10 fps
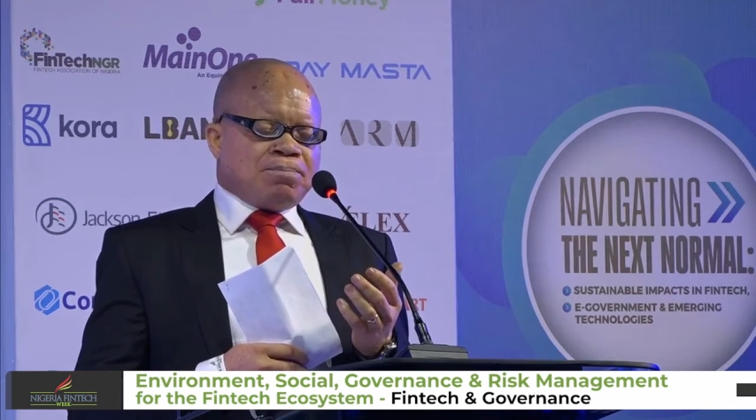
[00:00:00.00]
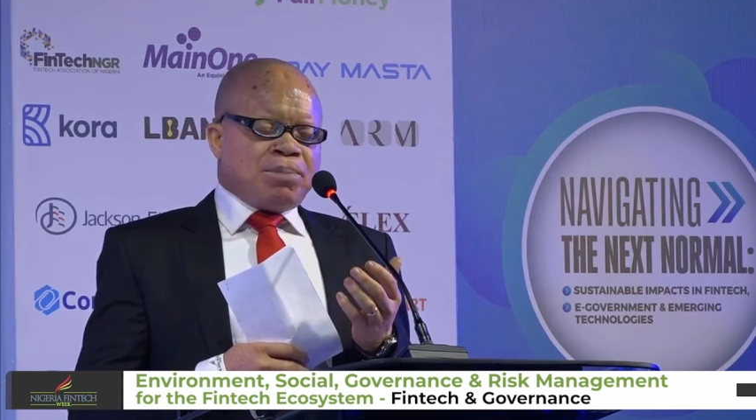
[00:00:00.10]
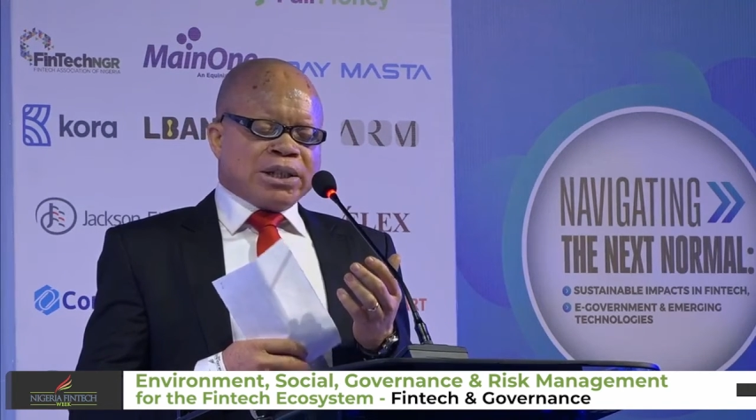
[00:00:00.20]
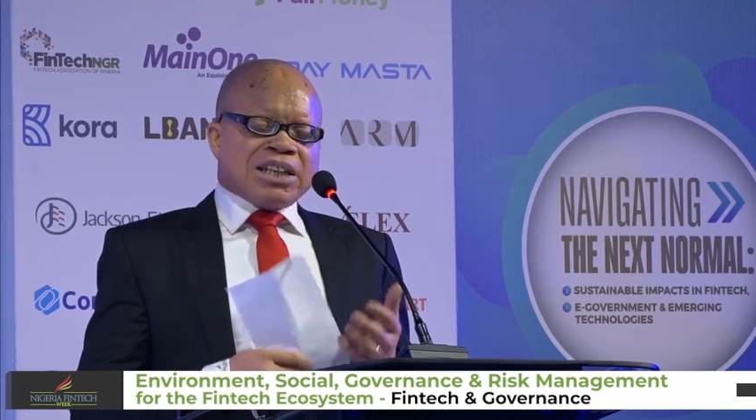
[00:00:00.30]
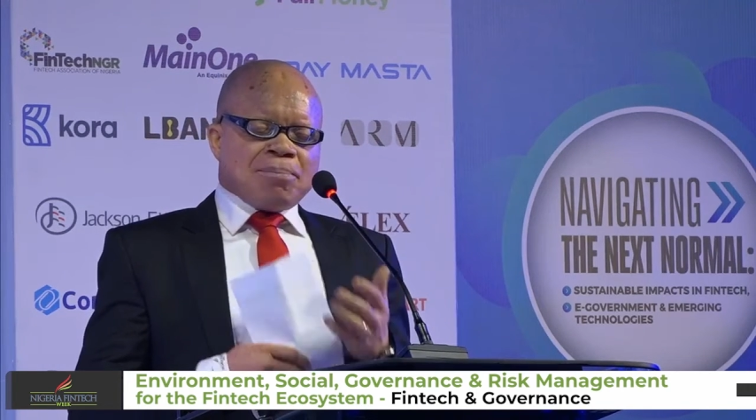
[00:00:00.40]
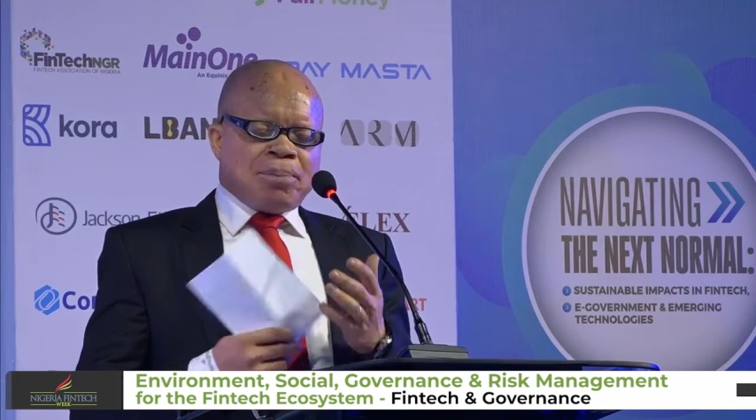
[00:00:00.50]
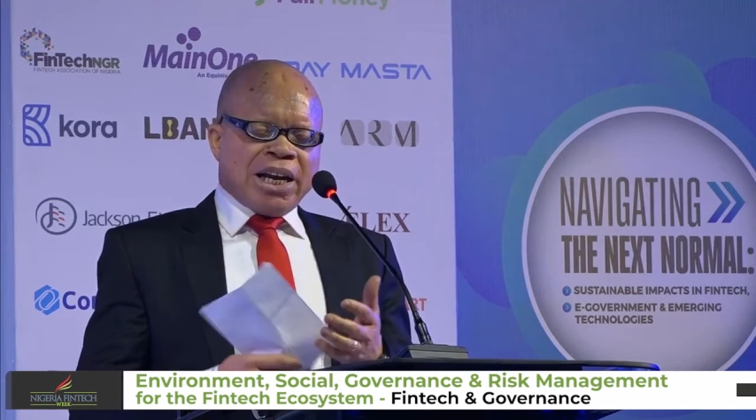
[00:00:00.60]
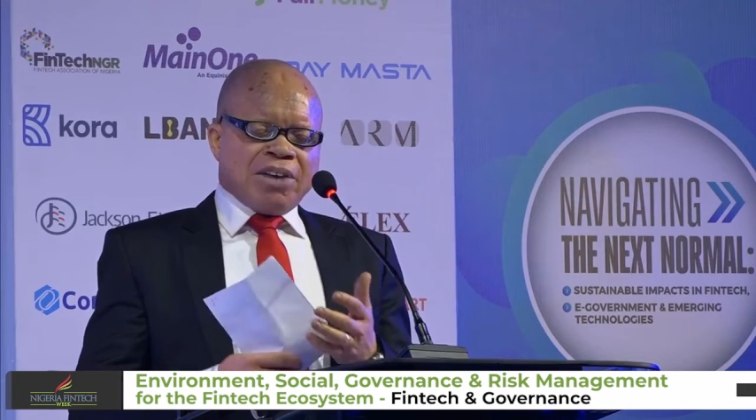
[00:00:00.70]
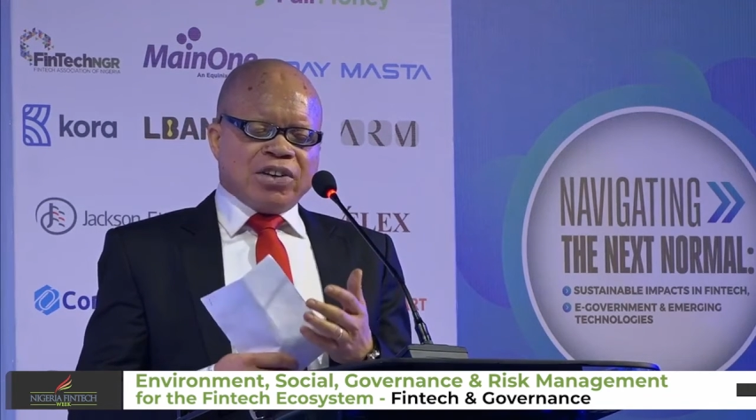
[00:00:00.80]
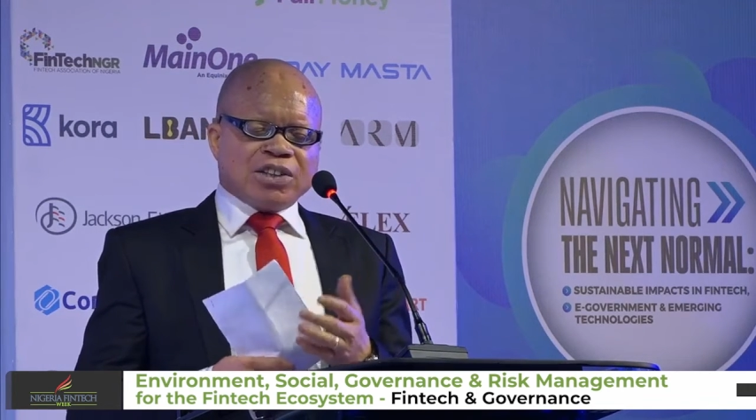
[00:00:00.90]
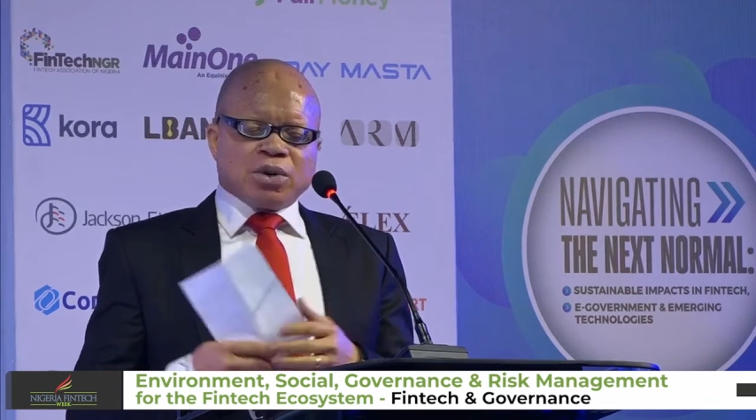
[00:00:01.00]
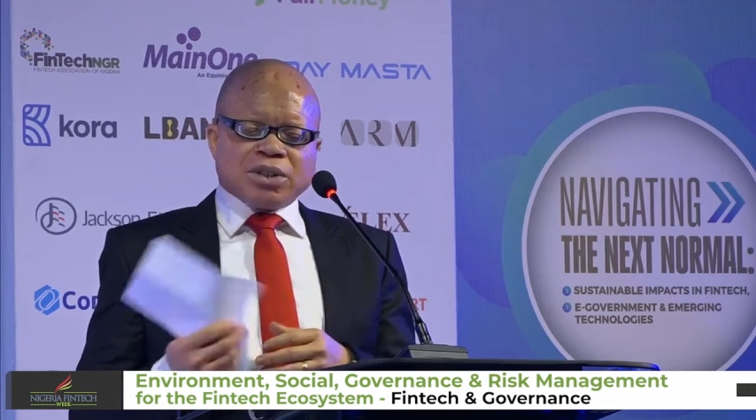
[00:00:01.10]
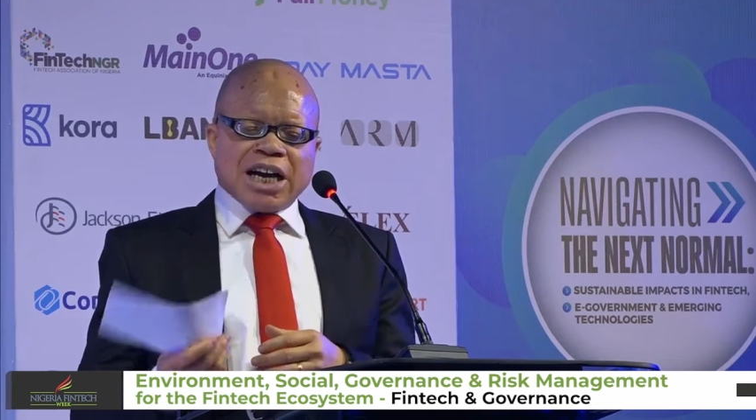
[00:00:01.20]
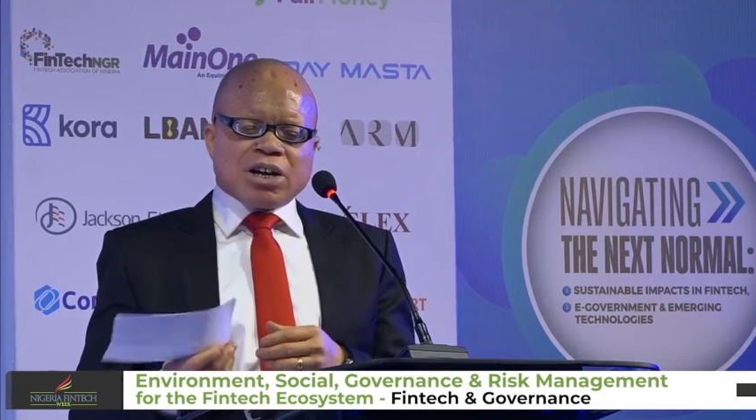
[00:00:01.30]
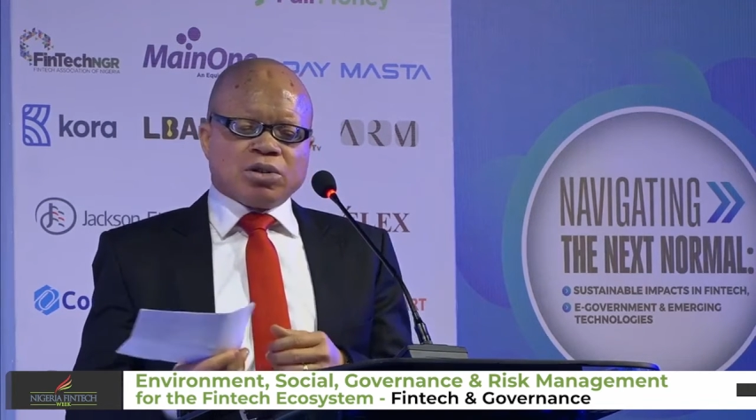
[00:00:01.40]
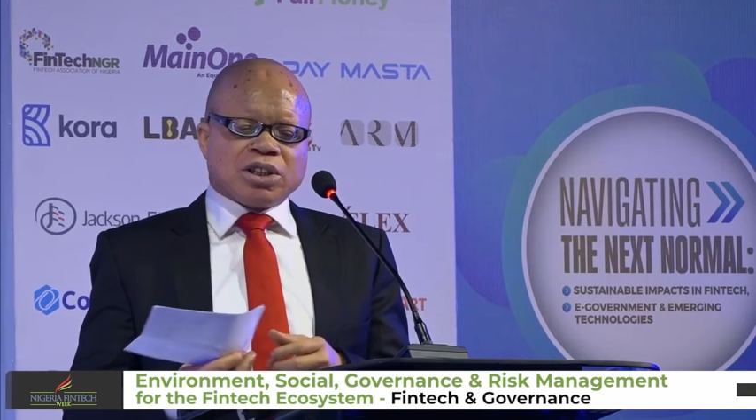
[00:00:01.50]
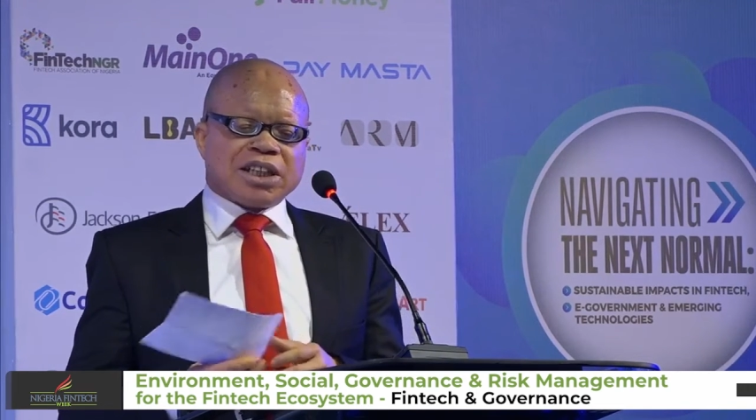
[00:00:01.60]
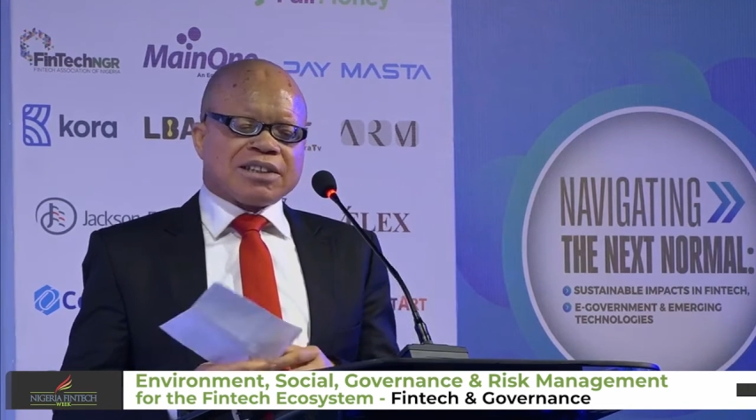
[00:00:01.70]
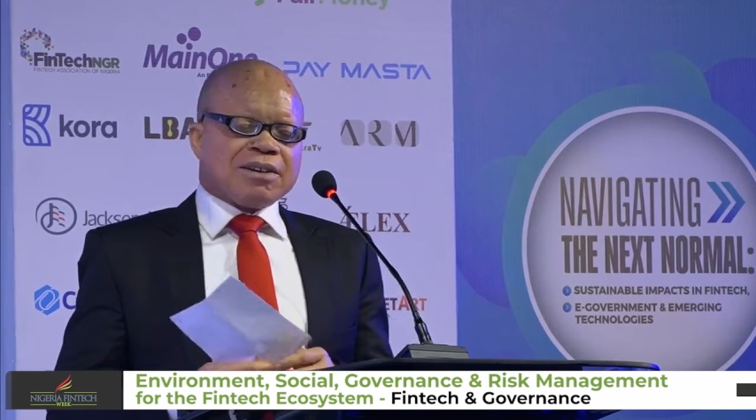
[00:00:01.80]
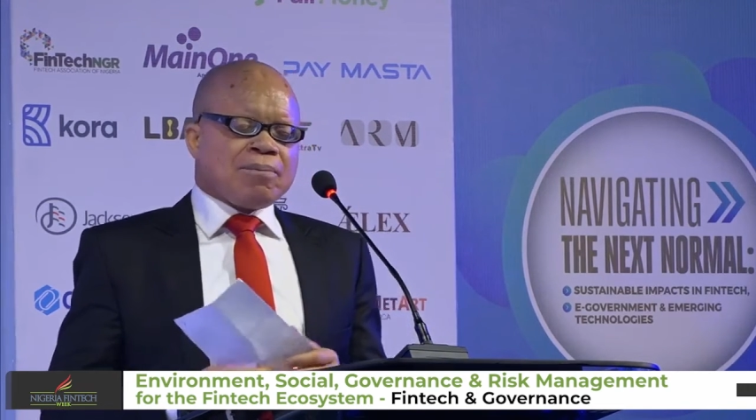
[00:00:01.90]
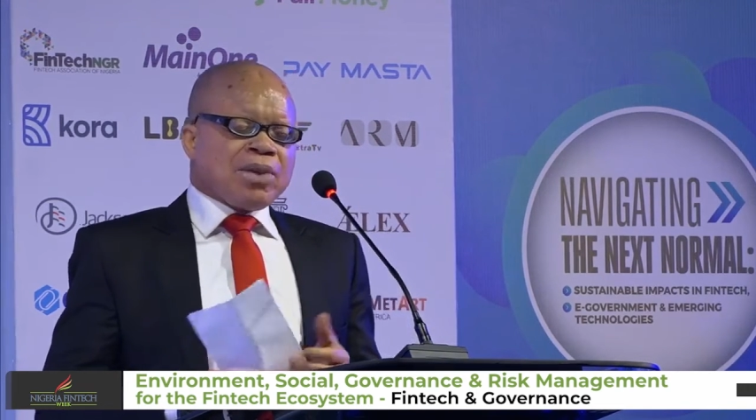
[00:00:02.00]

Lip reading: personal benefit from that contract,